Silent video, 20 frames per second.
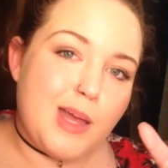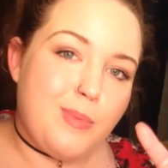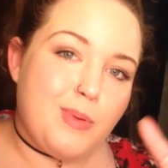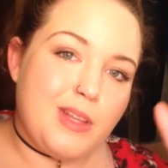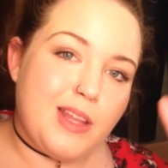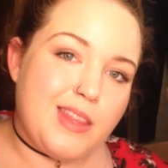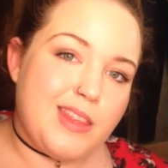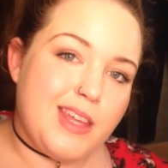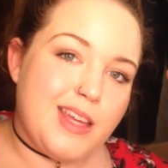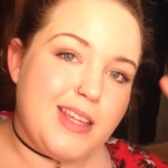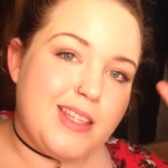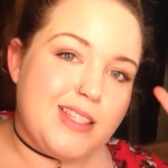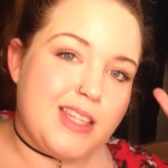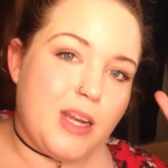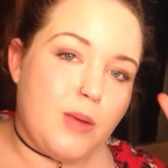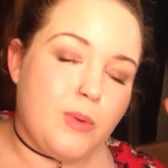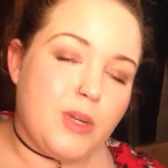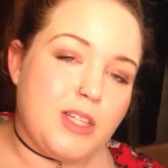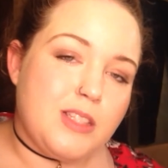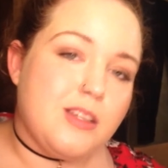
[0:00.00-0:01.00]
couple of things that
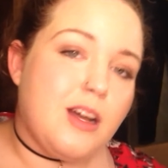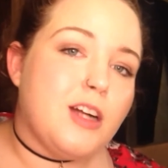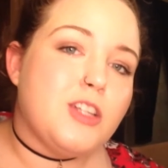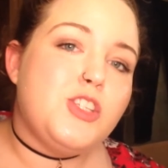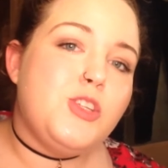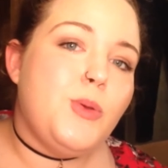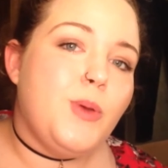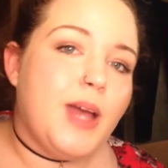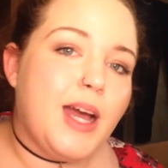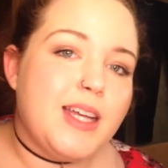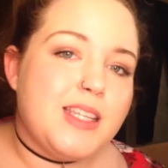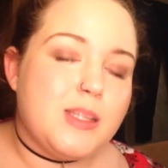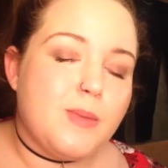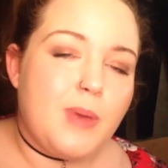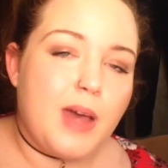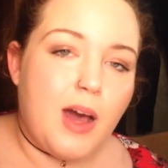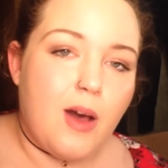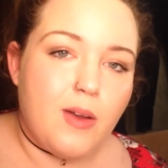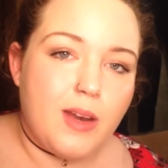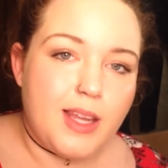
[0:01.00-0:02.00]
I want to talk to you guys
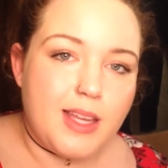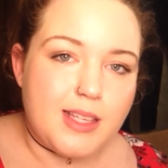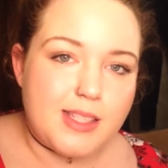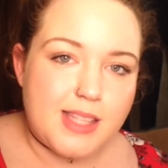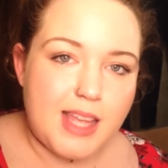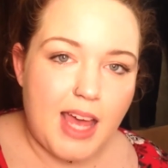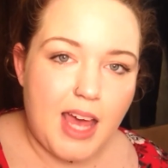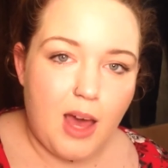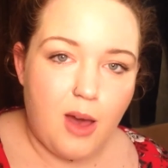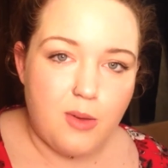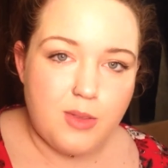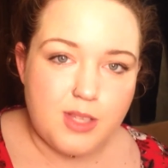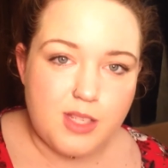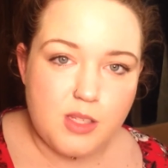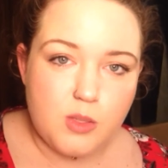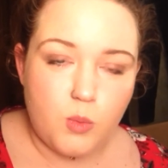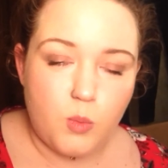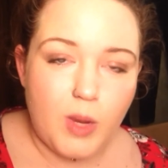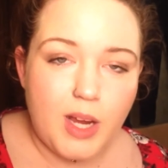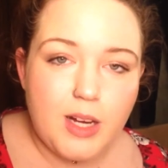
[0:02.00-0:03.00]
about is how
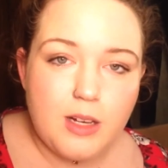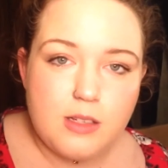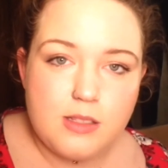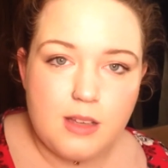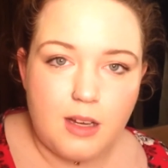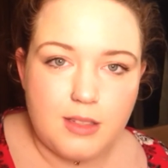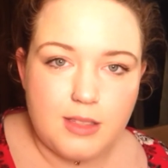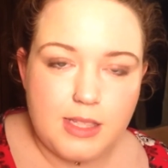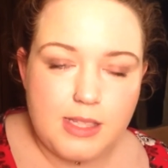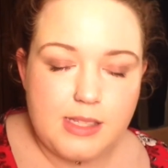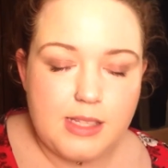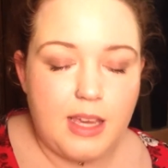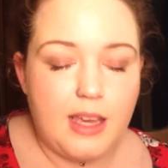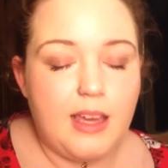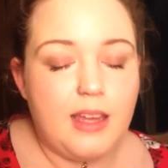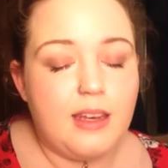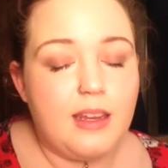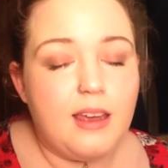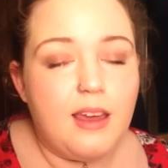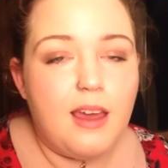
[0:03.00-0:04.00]
this wears on the
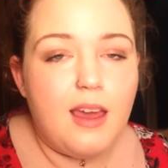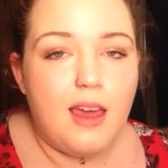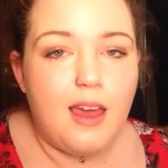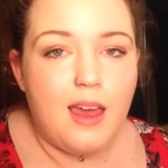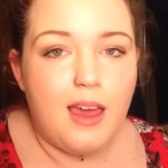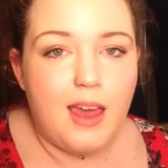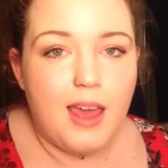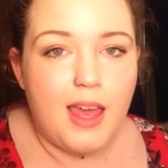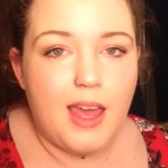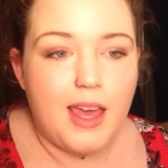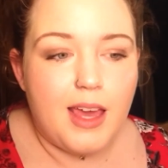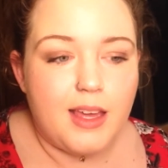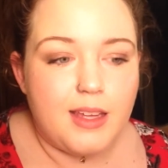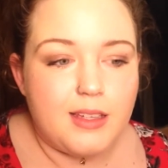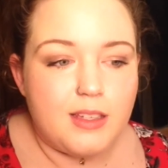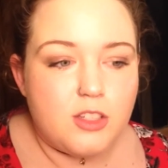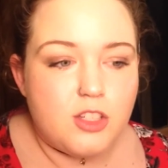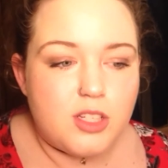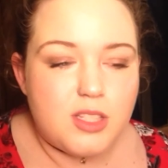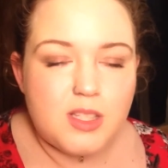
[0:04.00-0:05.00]
skin
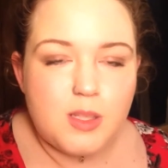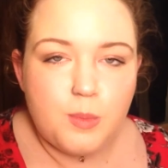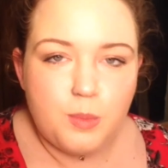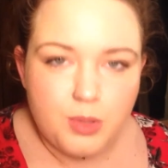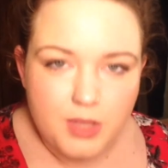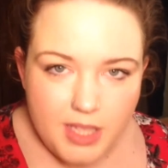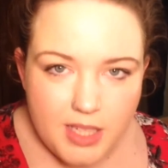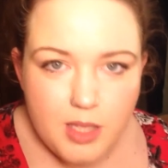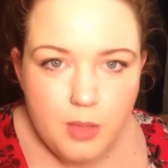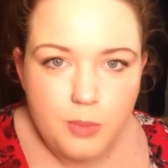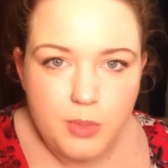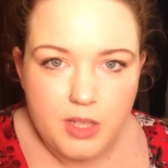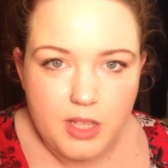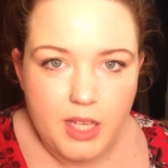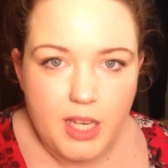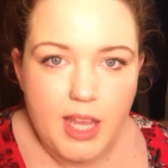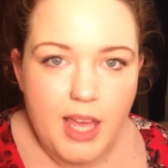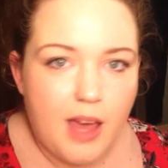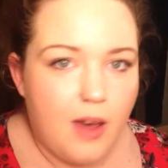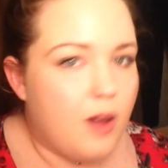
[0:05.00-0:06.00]
and just the
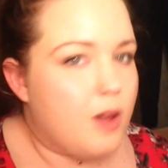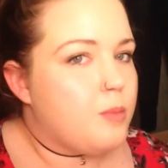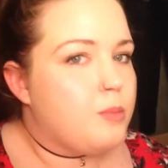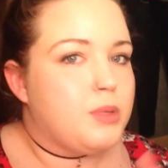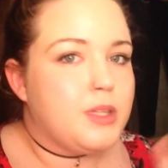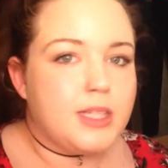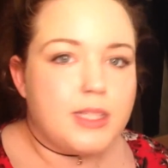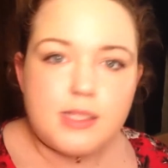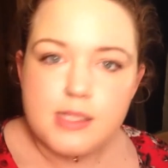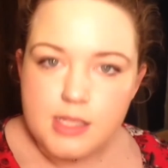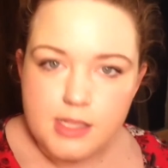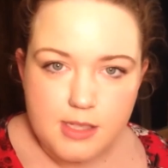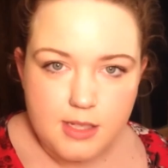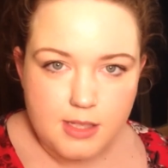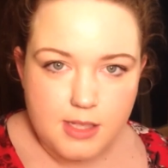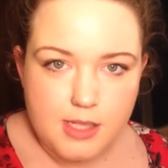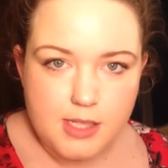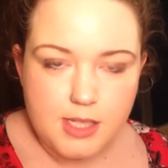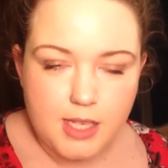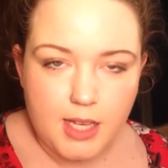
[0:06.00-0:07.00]
blendability, how it blends into
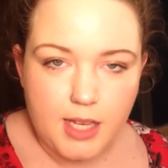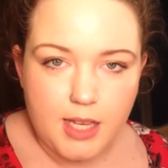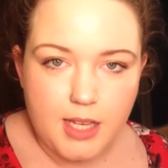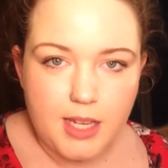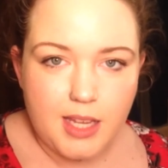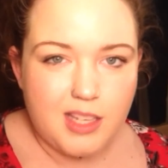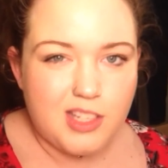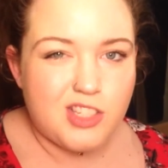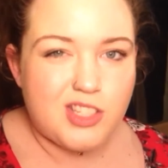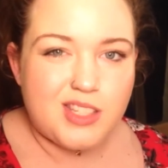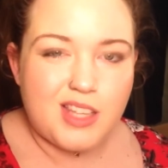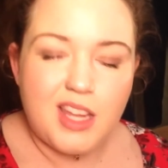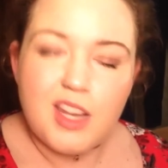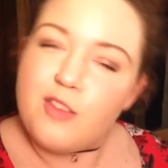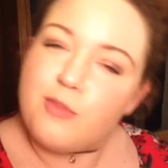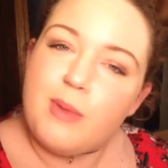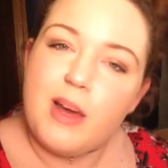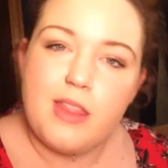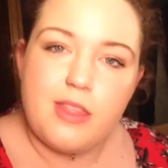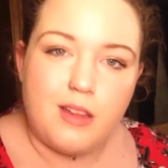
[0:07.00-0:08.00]
the skin, and just kind
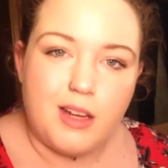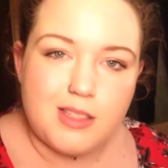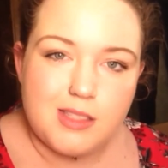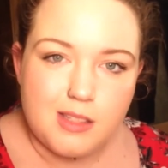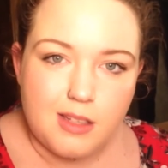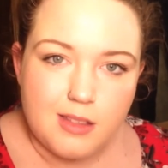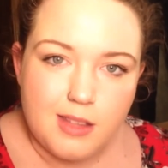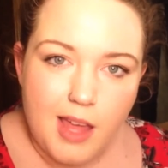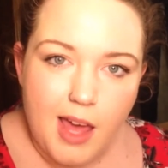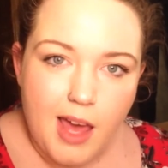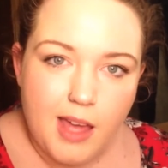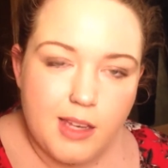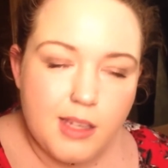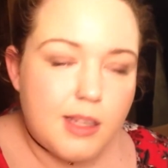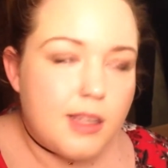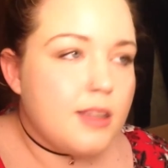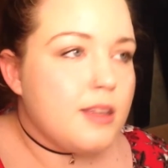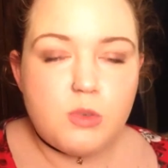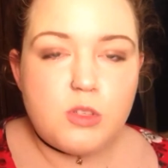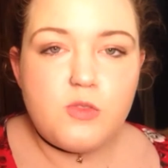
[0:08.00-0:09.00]
of my thoughts on that.
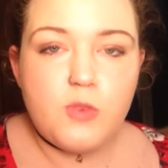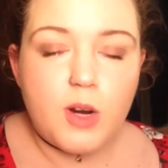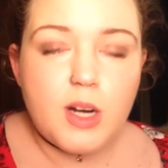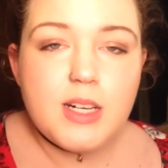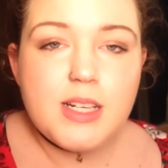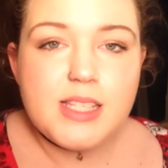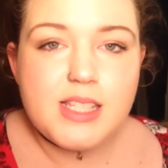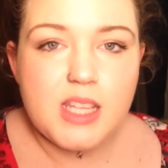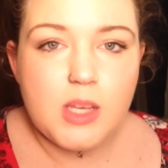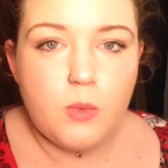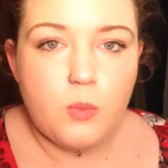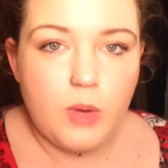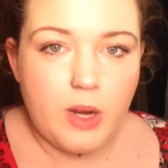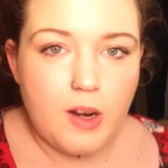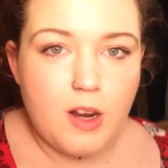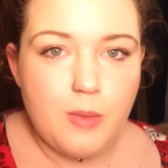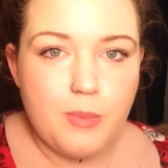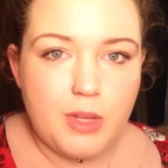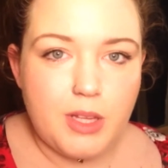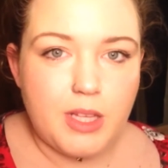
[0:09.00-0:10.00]
As far as the
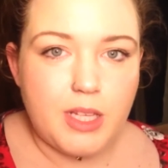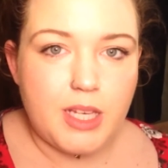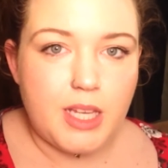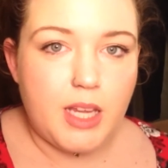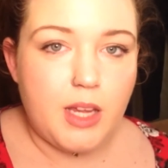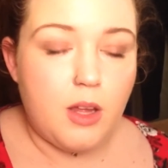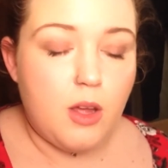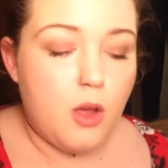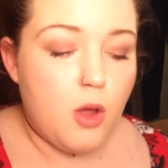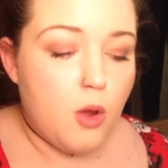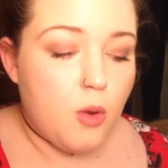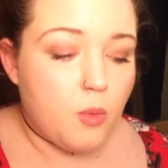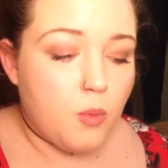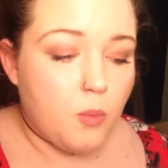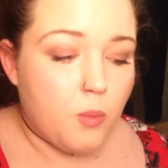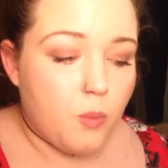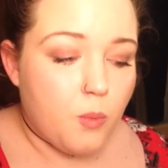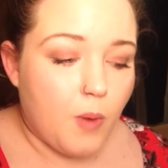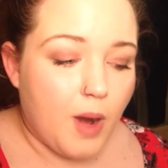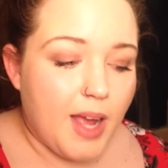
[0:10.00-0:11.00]
wearability,
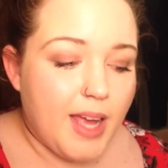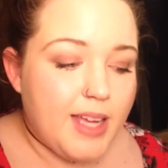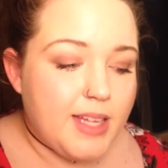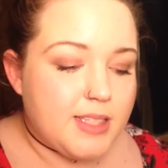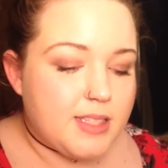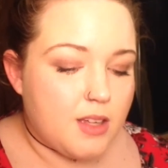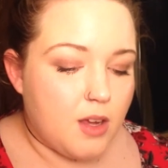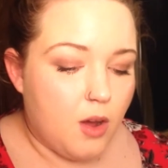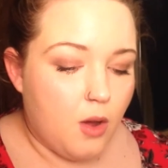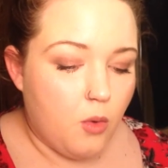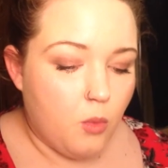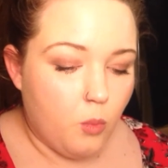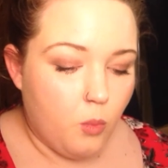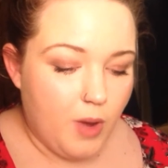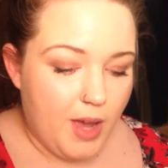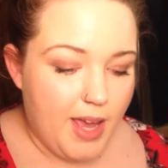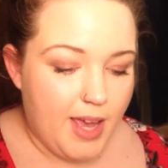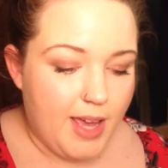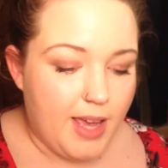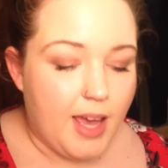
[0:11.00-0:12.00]
right
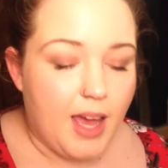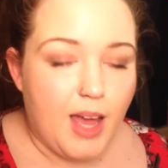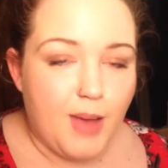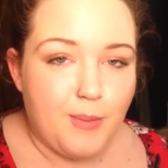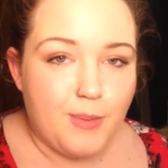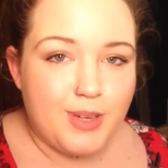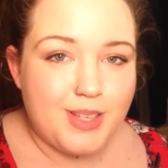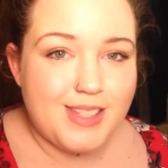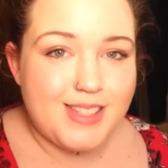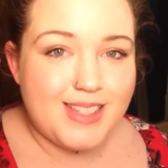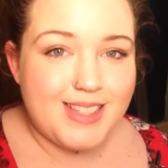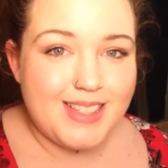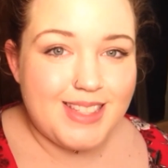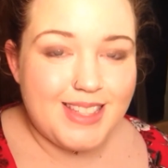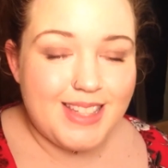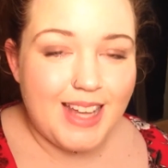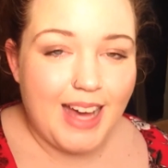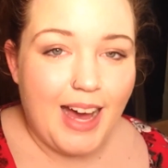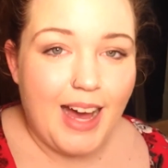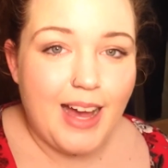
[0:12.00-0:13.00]
away I was
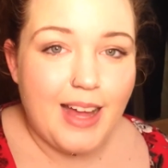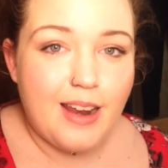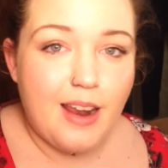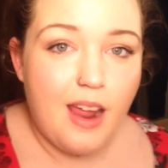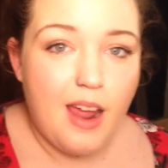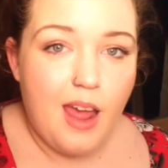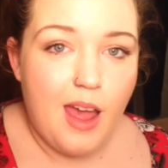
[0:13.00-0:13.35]
not